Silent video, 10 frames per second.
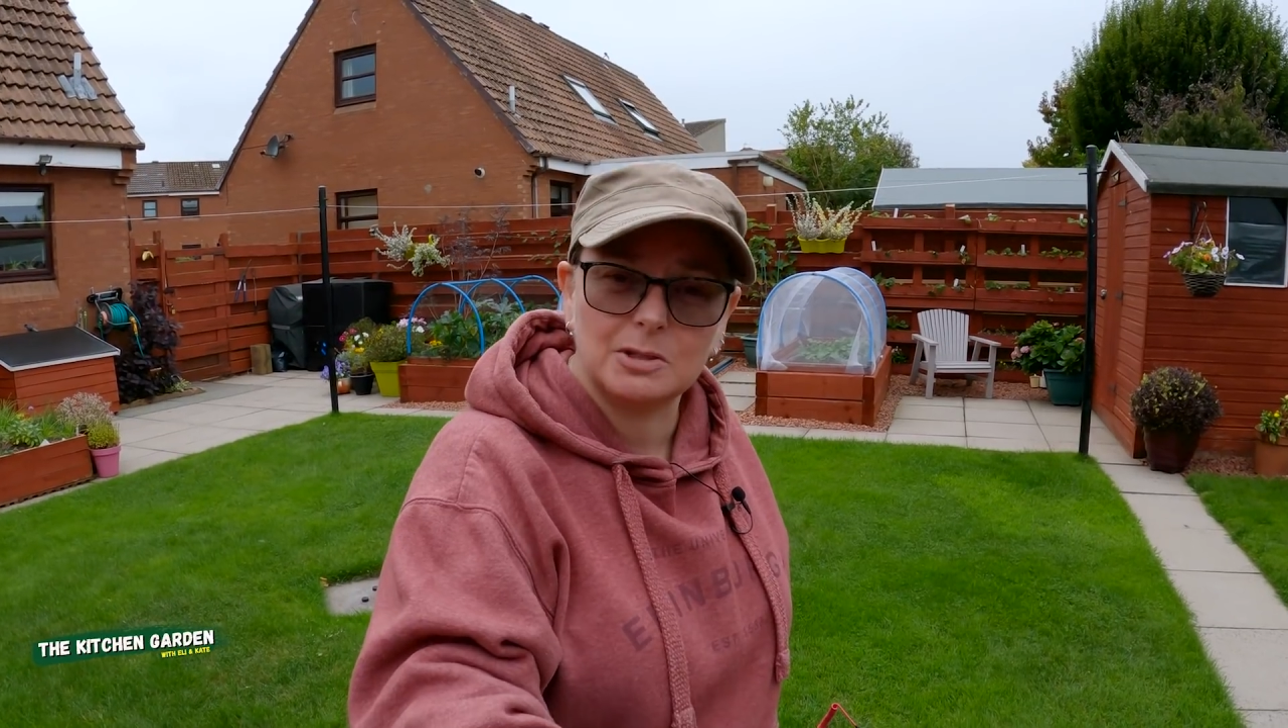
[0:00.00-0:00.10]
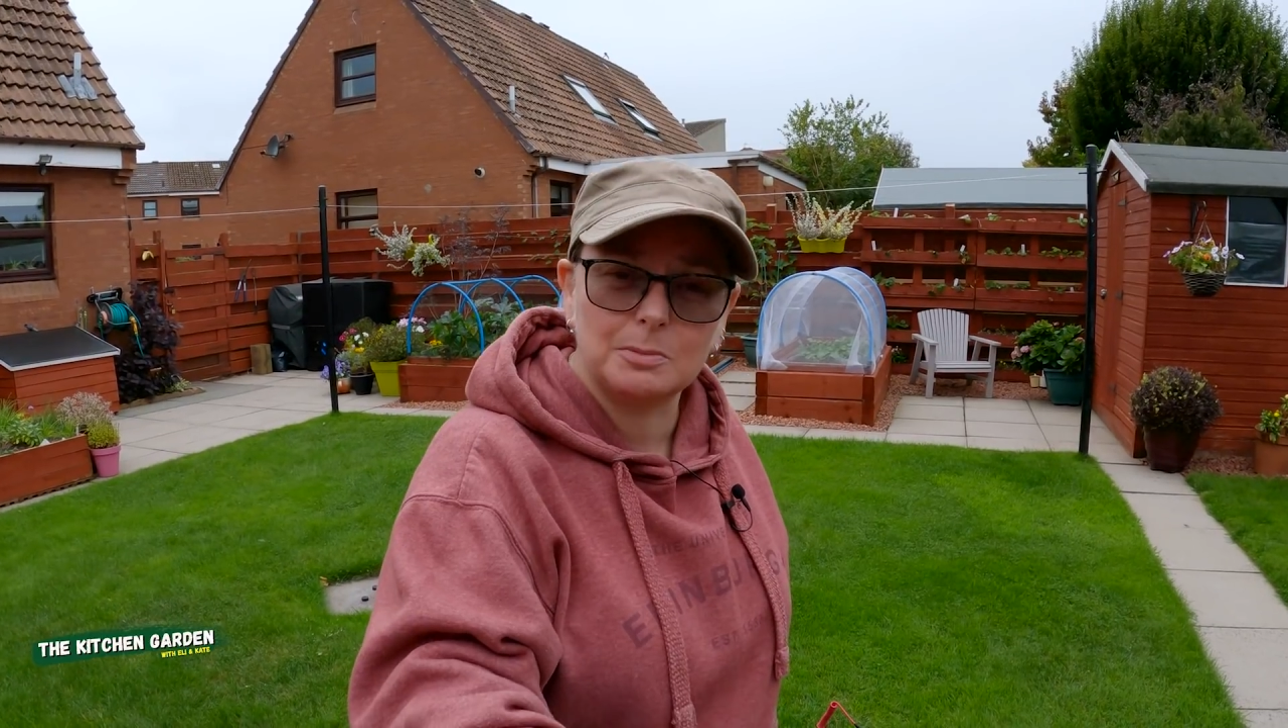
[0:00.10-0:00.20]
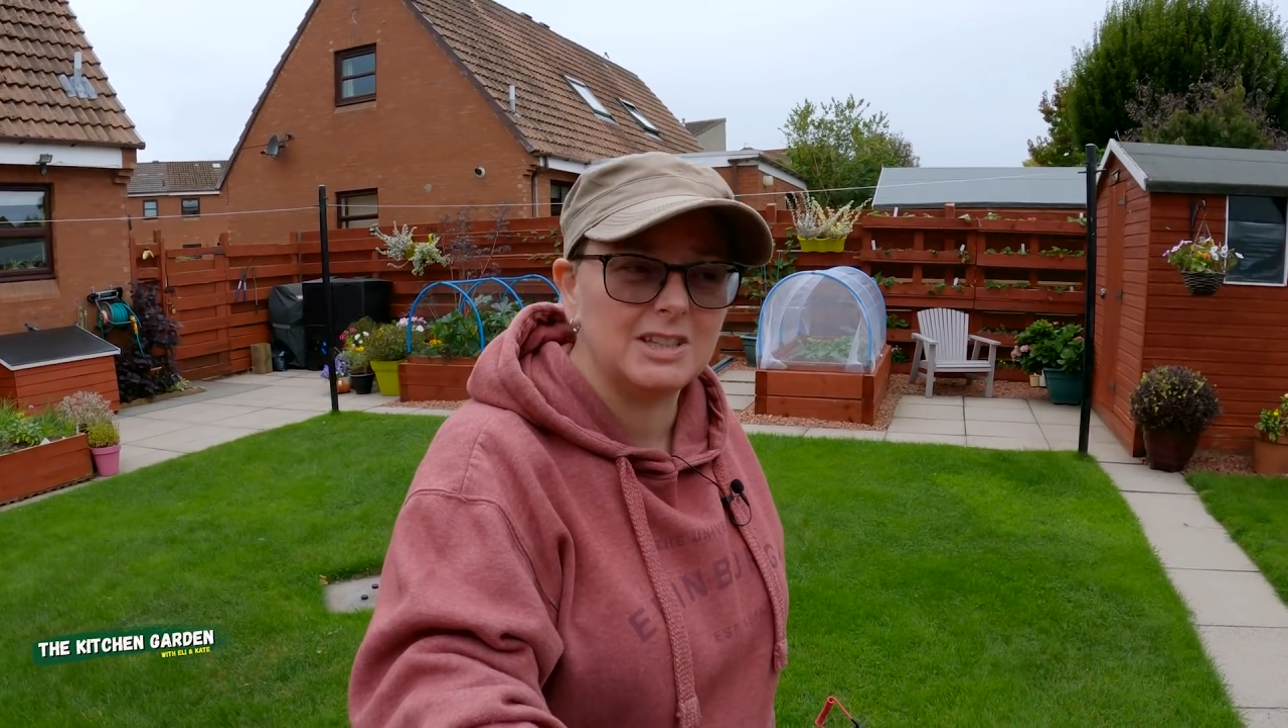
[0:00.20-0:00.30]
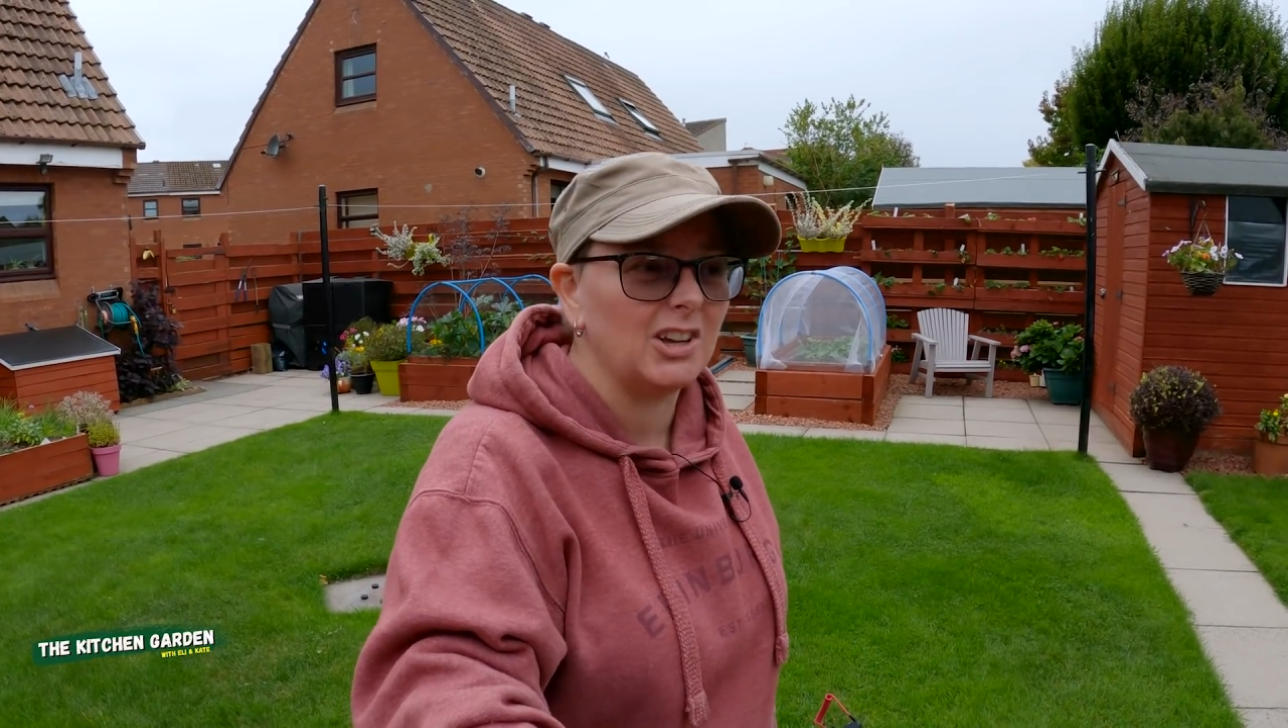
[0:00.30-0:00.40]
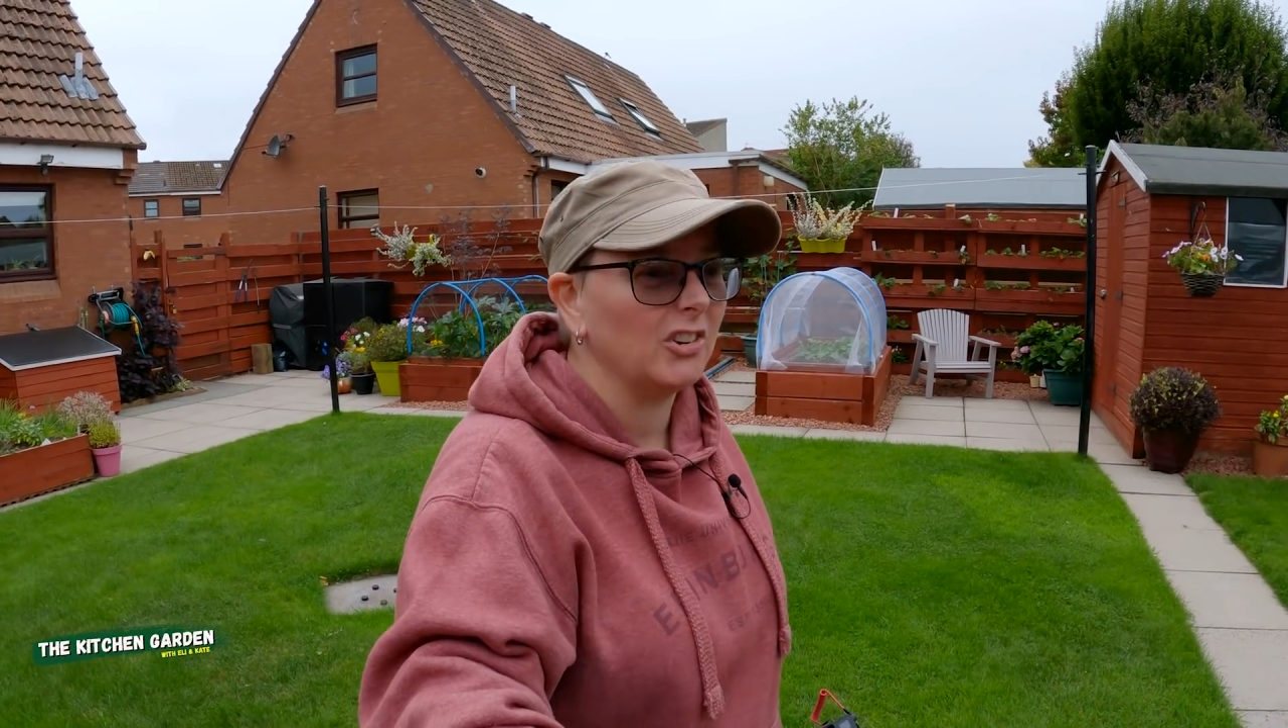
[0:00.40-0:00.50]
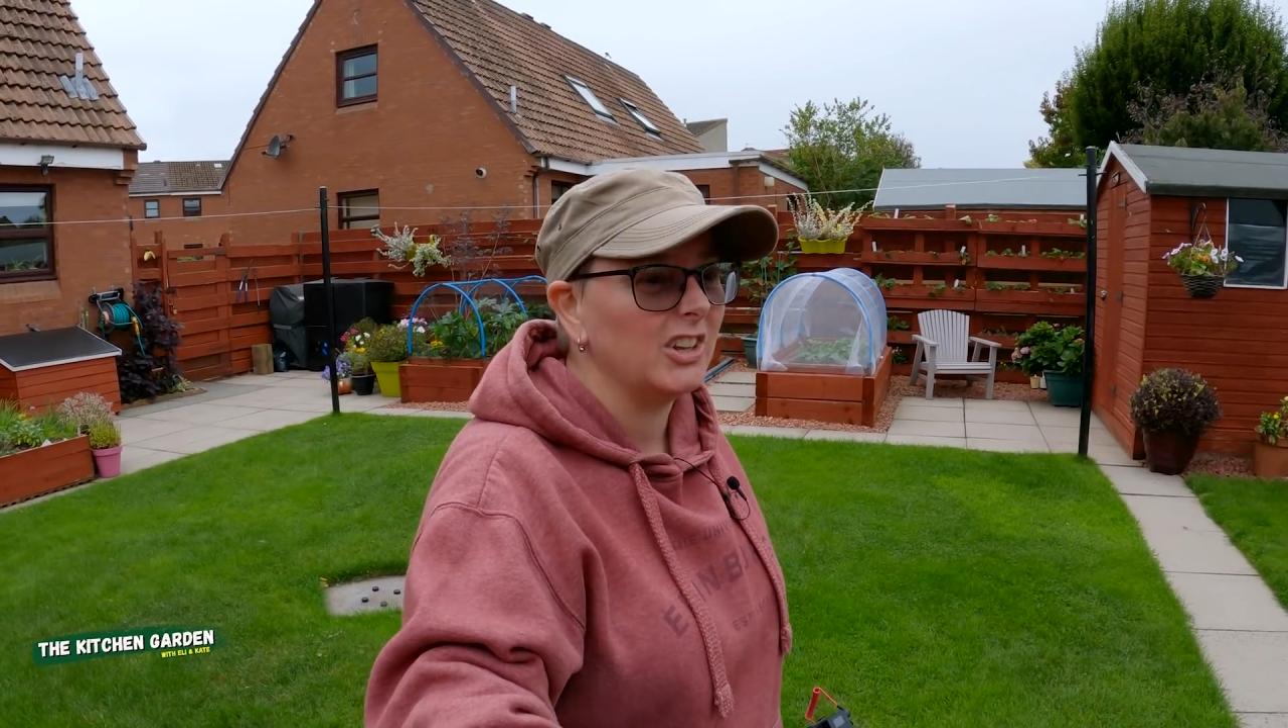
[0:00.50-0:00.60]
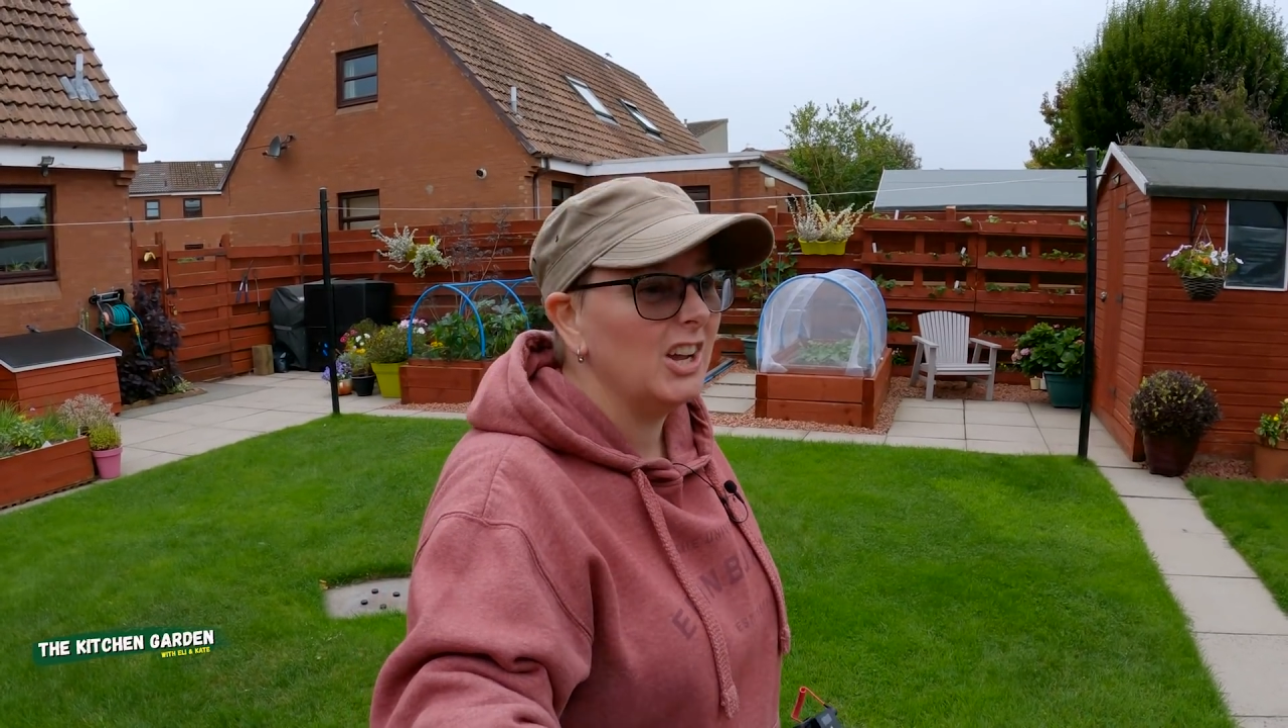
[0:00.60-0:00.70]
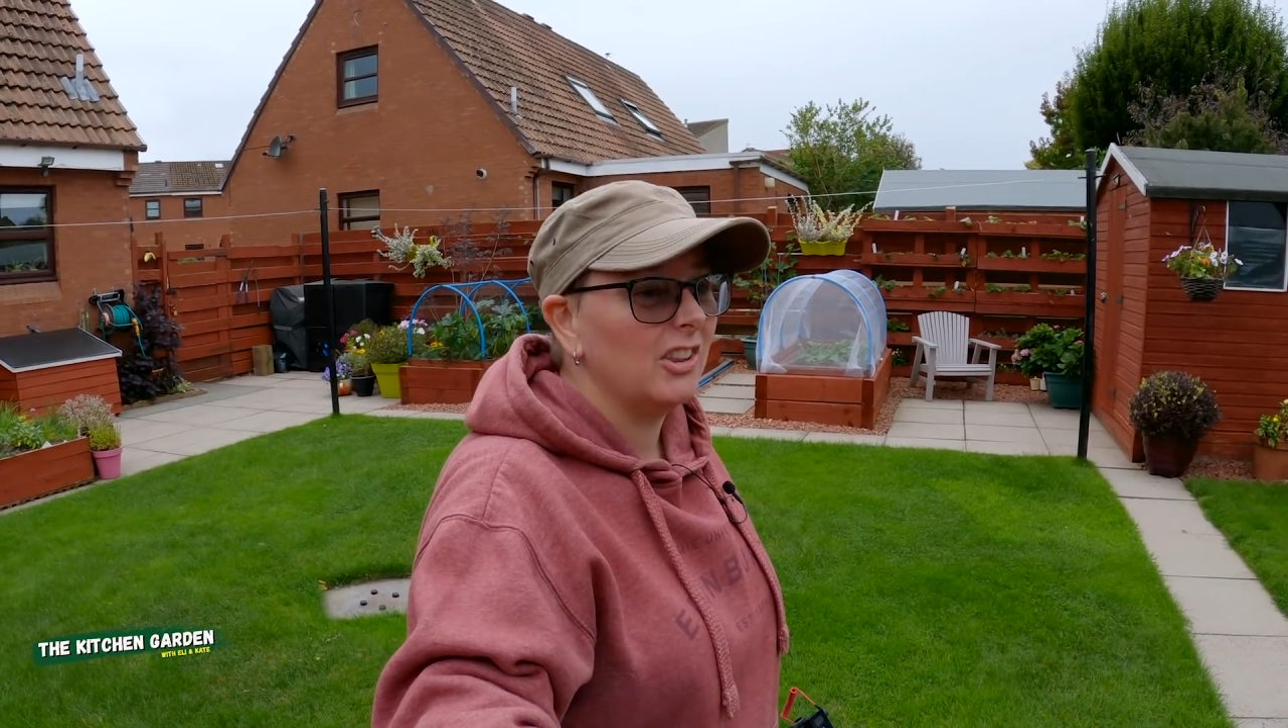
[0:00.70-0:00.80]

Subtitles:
to be done.